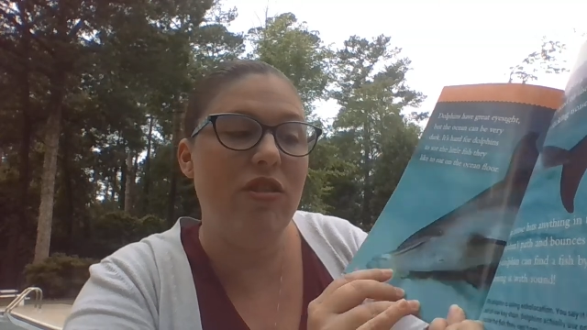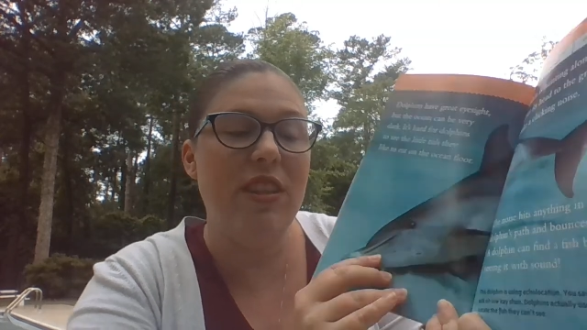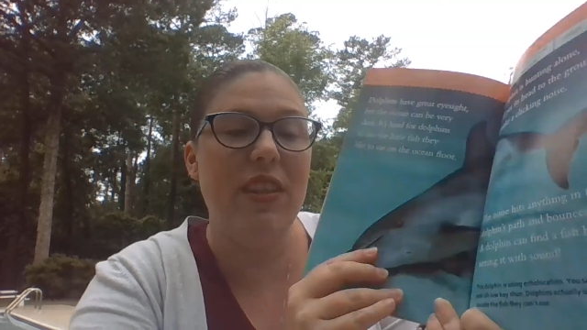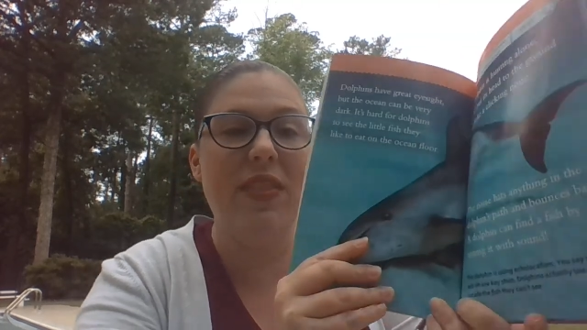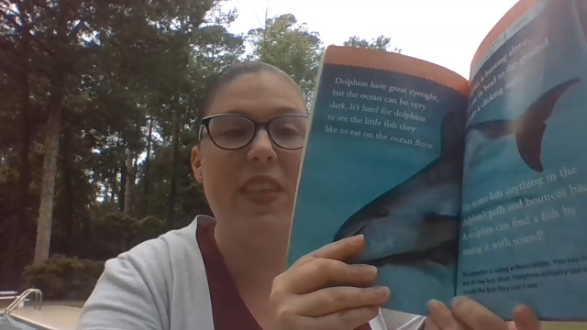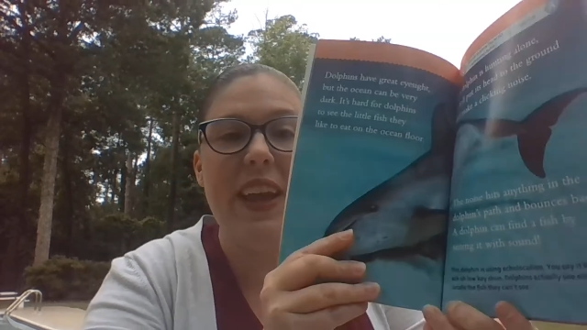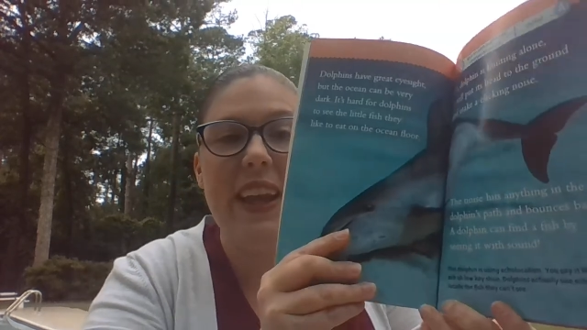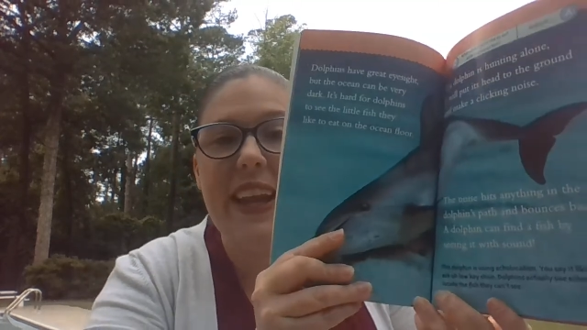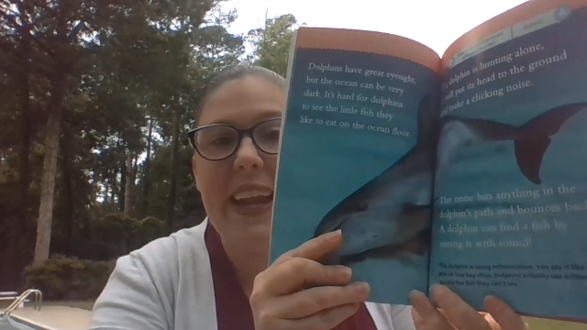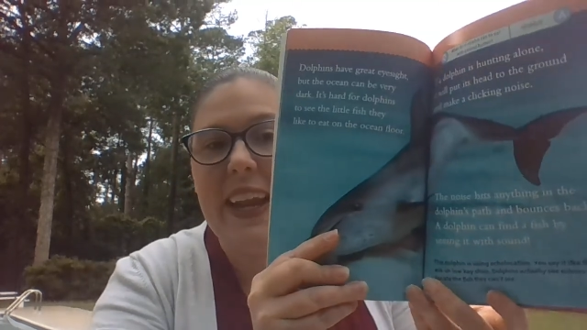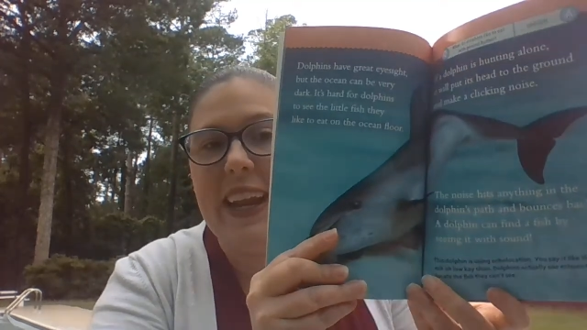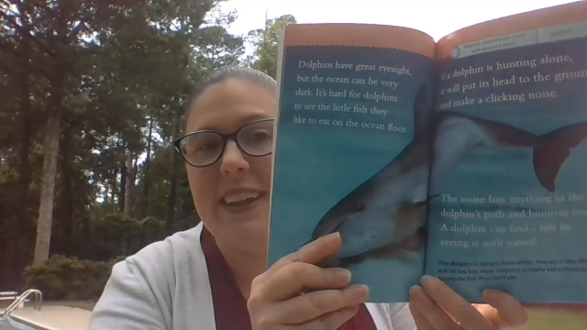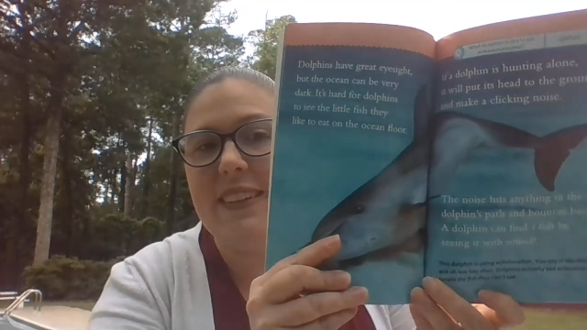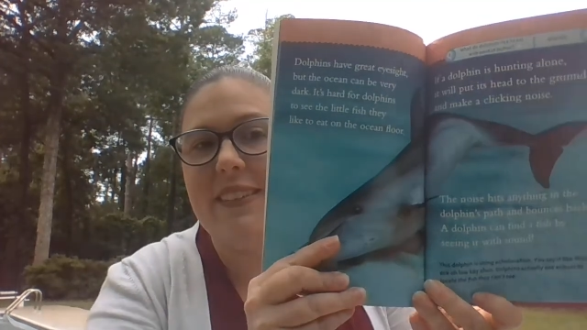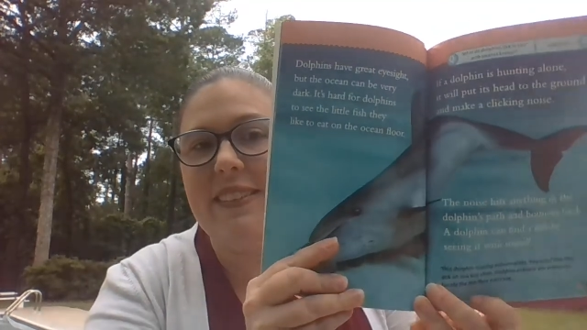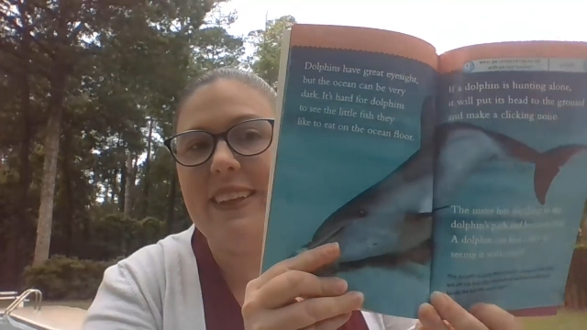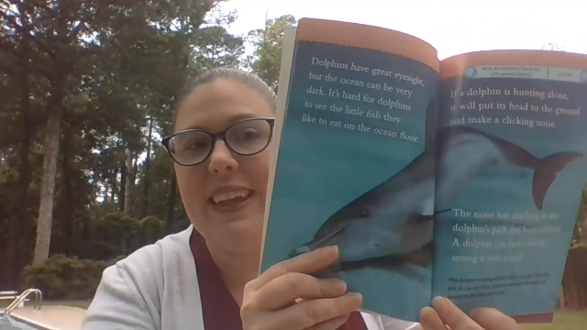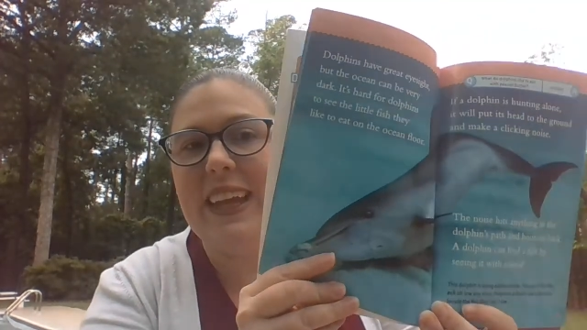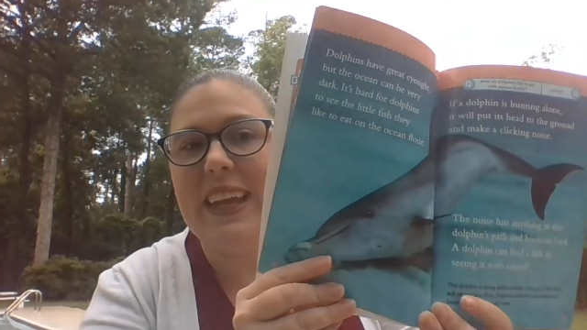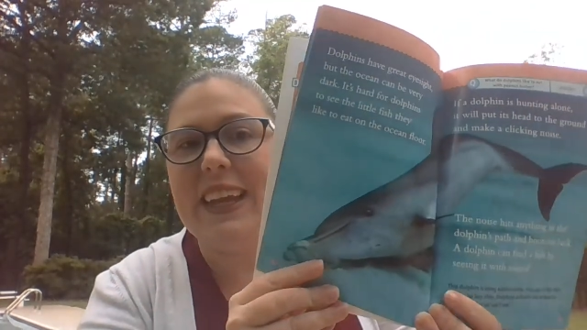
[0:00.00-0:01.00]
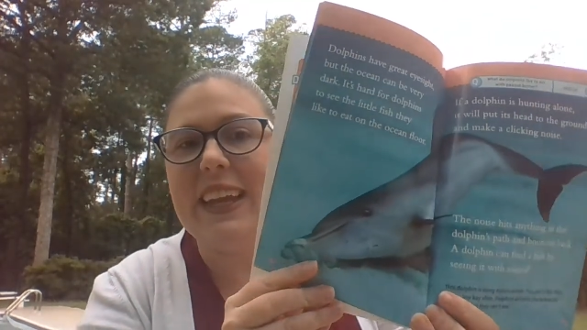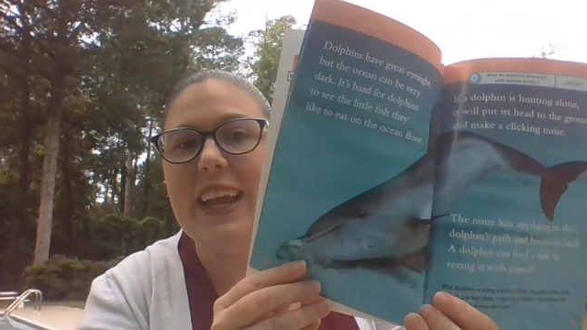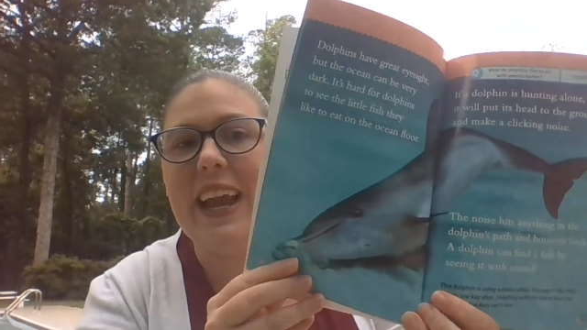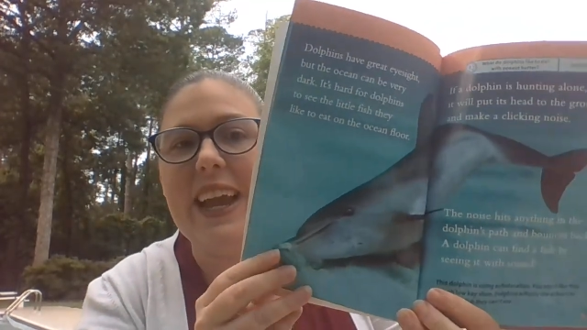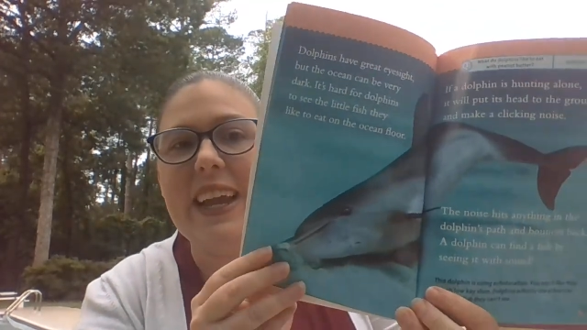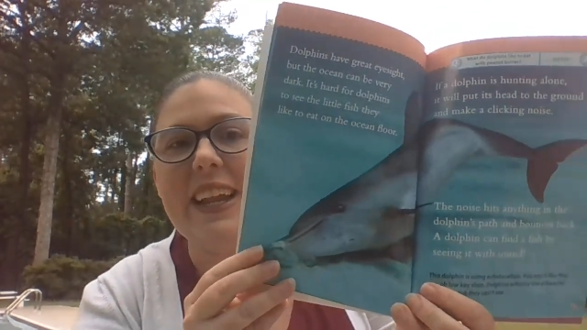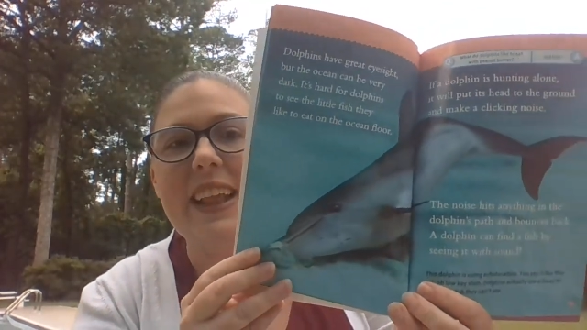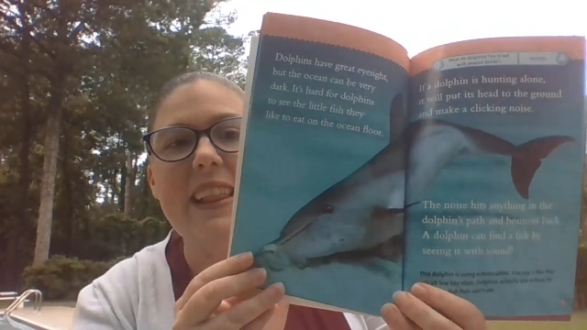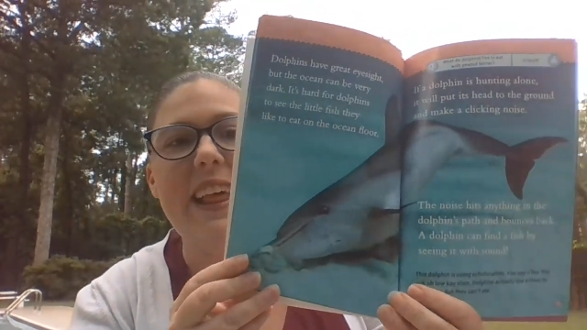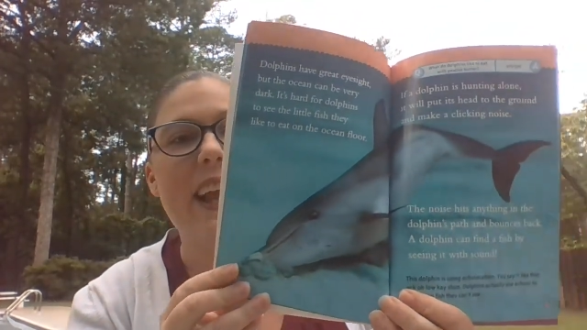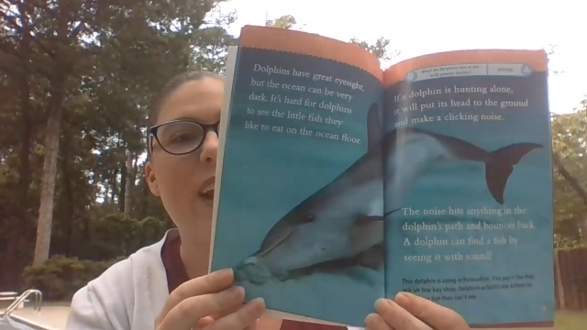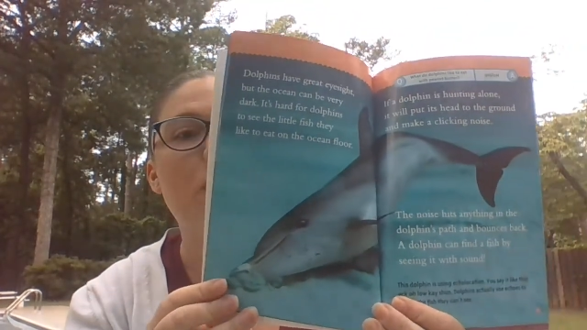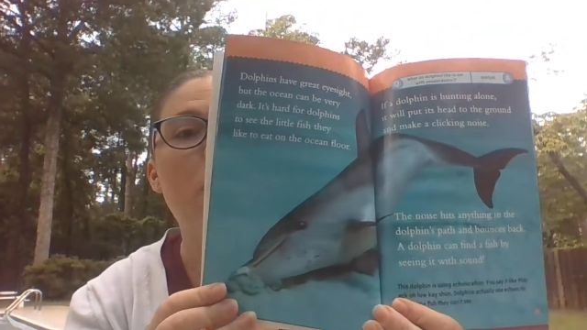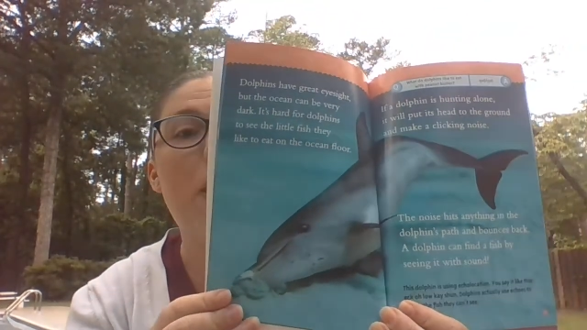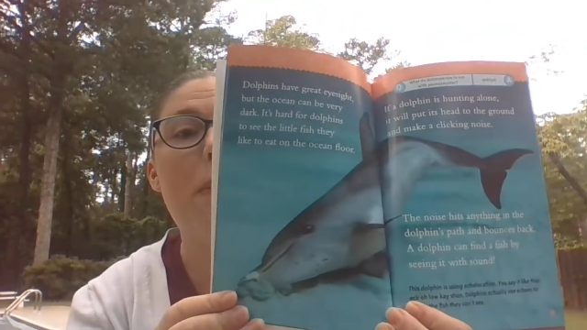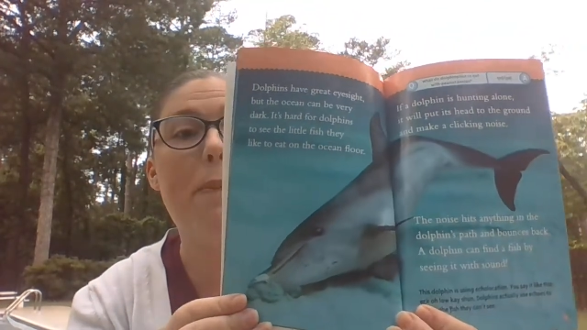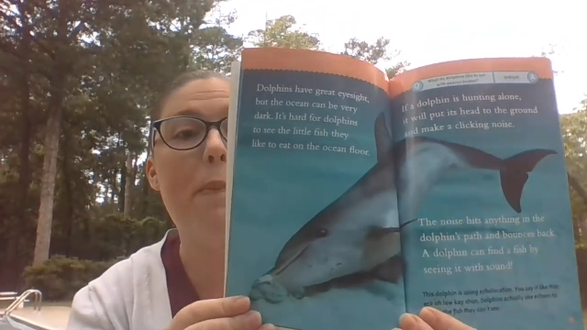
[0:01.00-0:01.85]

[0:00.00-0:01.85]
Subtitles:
that they can't see, kind of like what